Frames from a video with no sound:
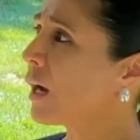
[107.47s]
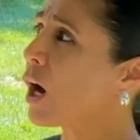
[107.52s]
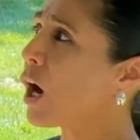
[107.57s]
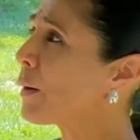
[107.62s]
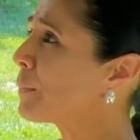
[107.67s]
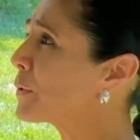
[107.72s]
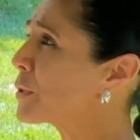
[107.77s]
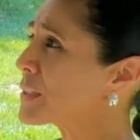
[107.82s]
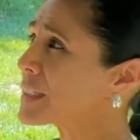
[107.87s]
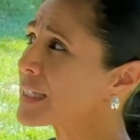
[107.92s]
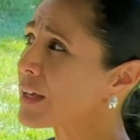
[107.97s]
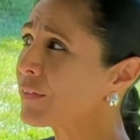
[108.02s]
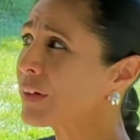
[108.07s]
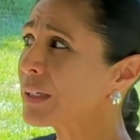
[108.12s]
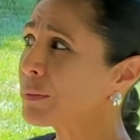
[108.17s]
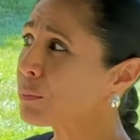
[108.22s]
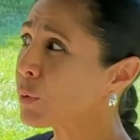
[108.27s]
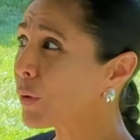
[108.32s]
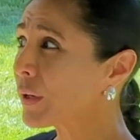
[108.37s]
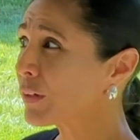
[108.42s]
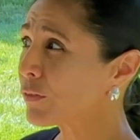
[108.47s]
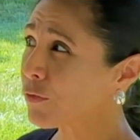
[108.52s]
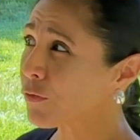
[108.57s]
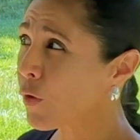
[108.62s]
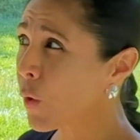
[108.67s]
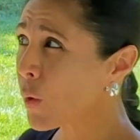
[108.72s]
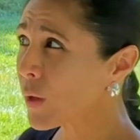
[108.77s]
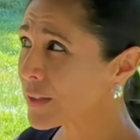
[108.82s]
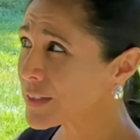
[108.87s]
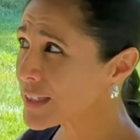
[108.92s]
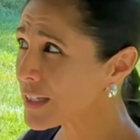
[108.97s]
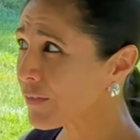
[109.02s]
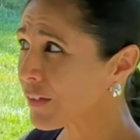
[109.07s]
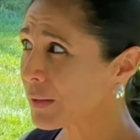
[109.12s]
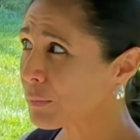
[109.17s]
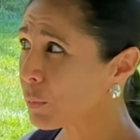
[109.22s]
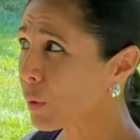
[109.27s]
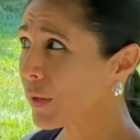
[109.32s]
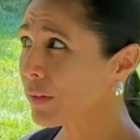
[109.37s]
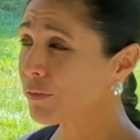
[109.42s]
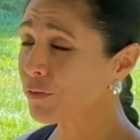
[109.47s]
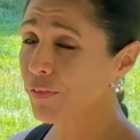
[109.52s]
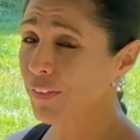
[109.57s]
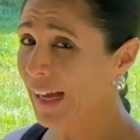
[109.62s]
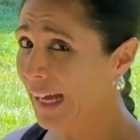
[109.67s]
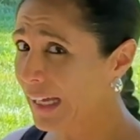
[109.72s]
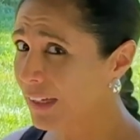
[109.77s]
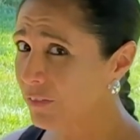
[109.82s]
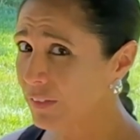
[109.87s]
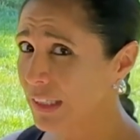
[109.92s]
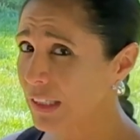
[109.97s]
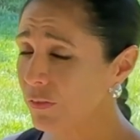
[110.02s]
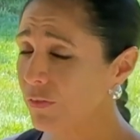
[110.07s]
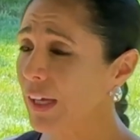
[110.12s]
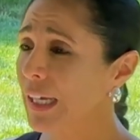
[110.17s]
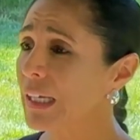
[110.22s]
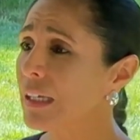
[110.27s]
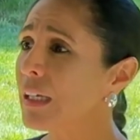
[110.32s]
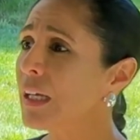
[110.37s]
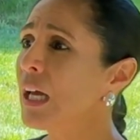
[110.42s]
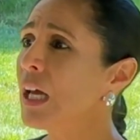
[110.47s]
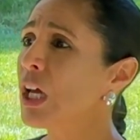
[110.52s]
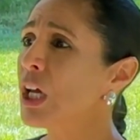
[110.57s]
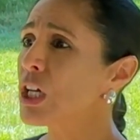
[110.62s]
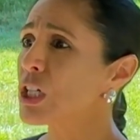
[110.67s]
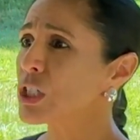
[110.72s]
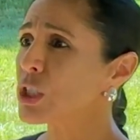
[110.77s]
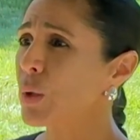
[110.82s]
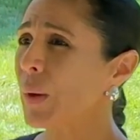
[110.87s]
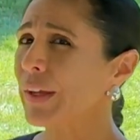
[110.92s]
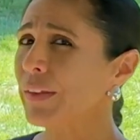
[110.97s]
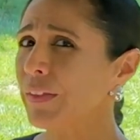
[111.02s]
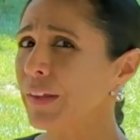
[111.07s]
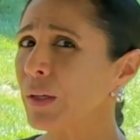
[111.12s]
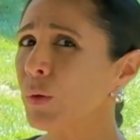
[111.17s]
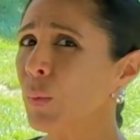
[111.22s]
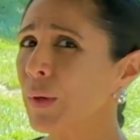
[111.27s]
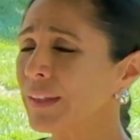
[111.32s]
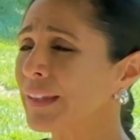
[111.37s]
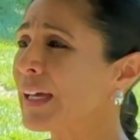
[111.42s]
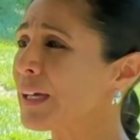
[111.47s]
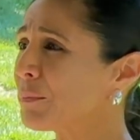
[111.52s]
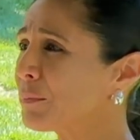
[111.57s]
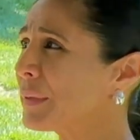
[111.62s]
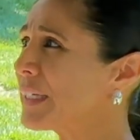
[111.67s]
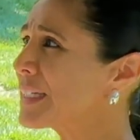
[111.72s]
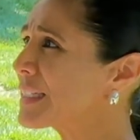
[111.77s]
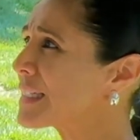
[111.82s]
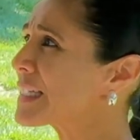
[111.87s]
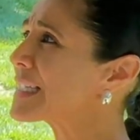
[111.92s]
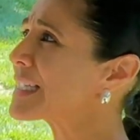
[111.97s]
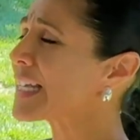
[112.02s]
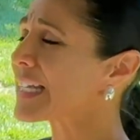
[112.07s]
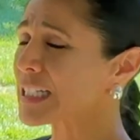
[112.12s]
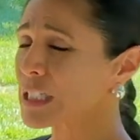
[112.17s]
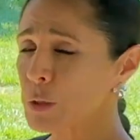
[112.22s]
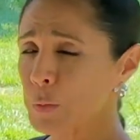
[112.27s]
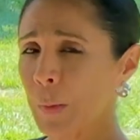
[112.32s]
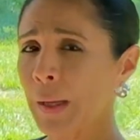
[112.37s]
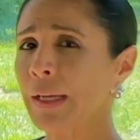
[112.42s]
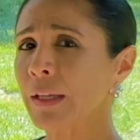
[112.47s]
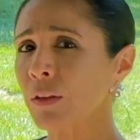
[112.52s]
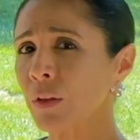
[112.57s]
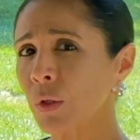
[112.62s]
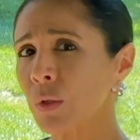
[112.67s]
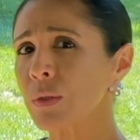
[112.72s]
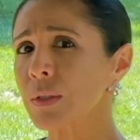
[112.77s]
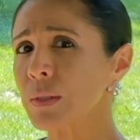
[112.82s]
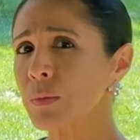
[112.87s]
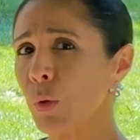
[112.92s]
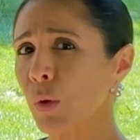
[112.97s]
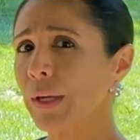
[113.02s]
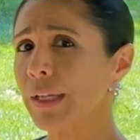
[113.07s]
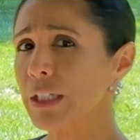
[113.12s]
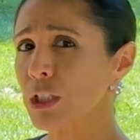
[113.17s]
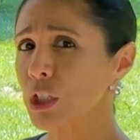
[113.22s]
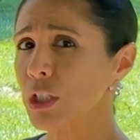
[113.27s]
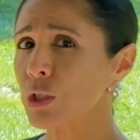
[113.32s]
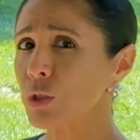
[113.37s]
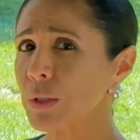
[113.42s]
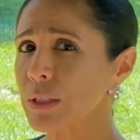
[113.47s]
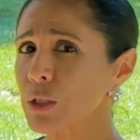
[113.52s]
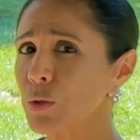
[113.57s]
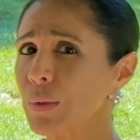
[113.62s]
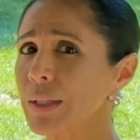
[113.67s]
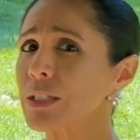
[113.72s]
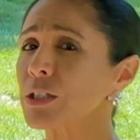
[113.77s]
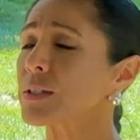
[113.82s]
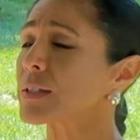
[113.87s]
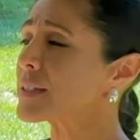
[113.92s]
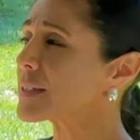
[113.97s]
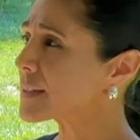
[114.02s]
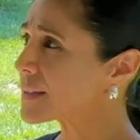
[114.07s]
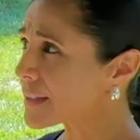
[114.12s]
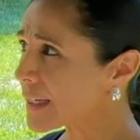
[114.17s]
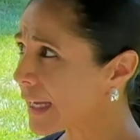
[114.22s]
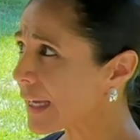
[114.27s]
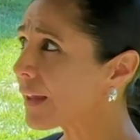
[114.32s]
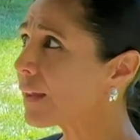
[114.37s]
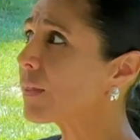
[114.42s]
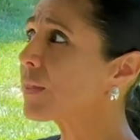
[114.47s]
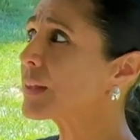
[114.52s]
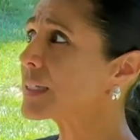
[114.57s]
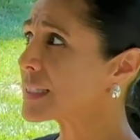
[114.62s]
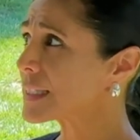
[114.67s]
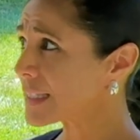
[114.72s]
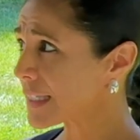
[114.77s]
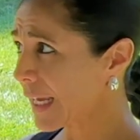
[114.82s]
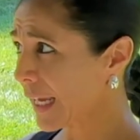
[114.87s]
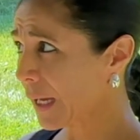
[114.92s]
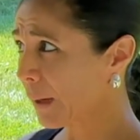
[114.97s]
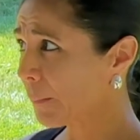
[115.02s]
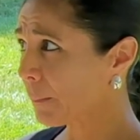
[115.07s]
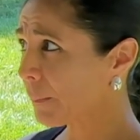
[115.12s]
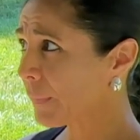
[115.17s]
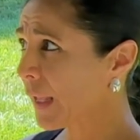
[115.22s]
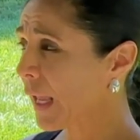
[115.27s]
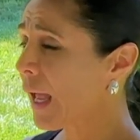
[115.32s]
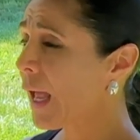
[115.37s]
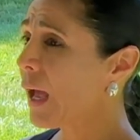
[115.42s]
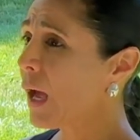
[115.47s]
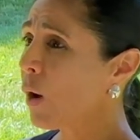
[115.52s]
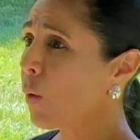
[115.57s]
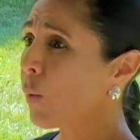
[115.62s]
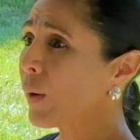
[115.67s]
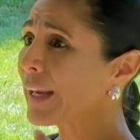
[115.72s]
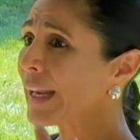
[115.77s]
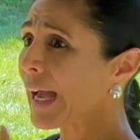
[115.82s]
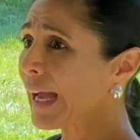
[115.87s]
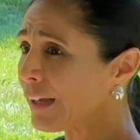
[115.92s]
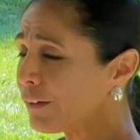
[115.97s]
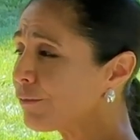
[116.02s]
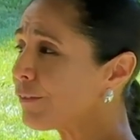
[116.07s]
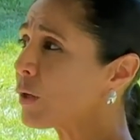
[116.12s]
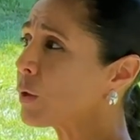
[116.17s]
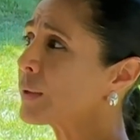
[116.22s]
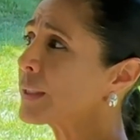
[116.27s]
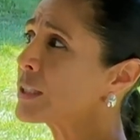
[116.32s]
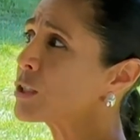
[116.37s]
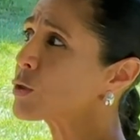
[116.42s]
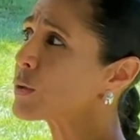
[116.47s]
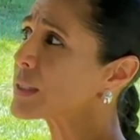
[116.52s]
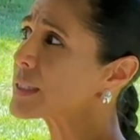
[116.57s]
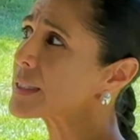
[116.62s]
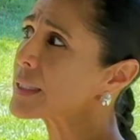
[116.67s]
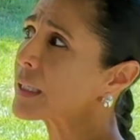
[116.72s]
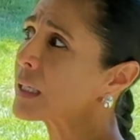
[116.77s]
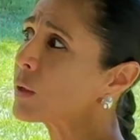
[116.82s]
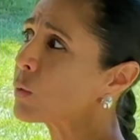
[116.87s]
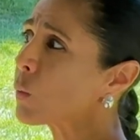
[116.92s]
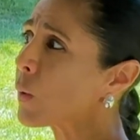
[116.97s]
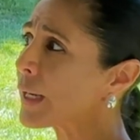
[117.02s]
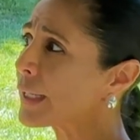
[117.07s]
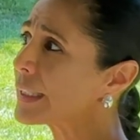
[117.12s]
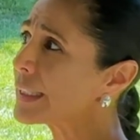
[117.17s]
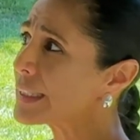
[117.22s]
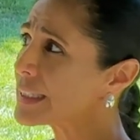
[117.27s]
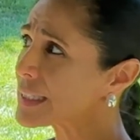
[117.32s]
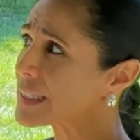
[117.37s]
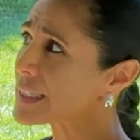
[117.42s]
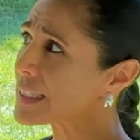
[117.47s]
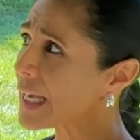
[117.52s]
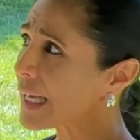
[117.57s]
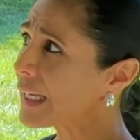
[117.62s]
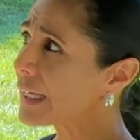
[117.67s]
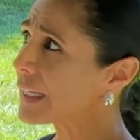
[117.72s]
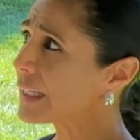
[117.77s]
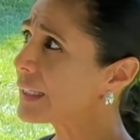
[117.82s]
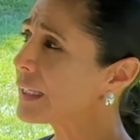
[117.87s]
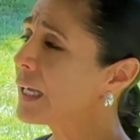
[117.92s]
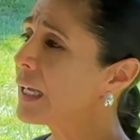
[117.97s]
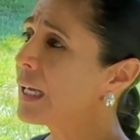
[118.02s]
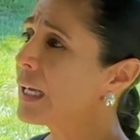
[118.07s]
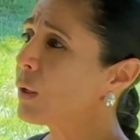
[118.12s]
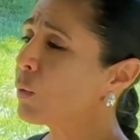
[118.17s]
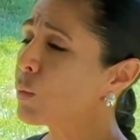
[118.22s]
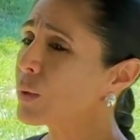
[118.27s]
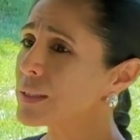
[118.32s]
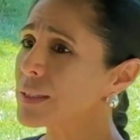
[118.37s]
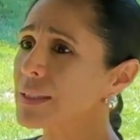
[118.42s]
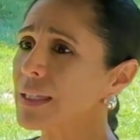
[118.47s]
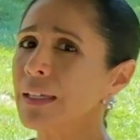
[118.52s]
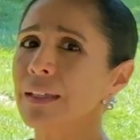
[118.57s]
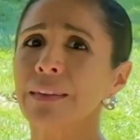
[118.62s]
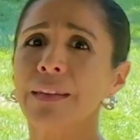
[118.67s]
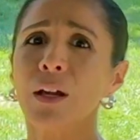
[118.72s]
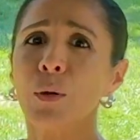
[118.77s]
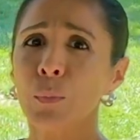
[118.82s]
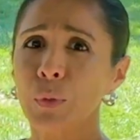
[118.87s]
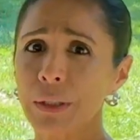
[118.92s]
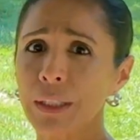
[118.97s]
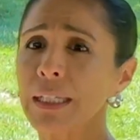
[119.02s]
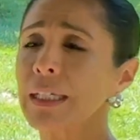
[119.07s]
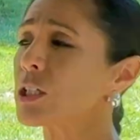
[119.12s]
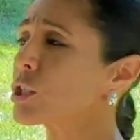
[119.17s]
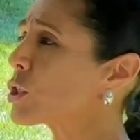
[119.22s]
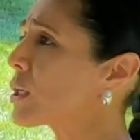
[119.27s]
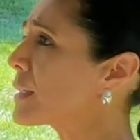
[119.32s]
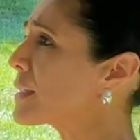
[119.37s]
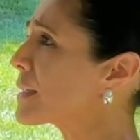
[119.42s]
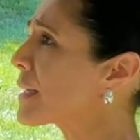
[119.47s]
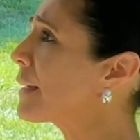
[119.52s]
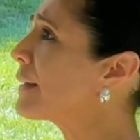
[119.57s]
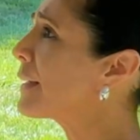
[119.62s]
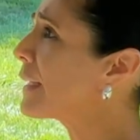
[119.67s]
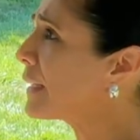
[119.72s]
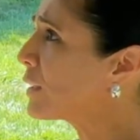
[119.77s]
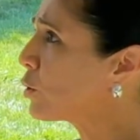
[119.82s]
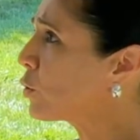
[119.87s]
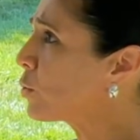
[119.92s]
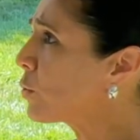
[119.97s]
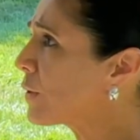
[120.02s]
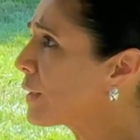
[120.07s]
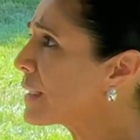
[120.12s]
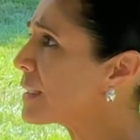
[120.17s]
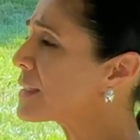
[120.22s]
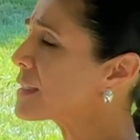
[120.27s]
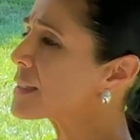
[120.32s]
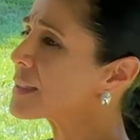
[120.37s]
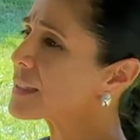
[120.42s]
up to 7.4, 7.5 even. So I think what that means is expect those mortgage interest rates to stay the same. What I found interesting in what he said was in their predictions, and they do this,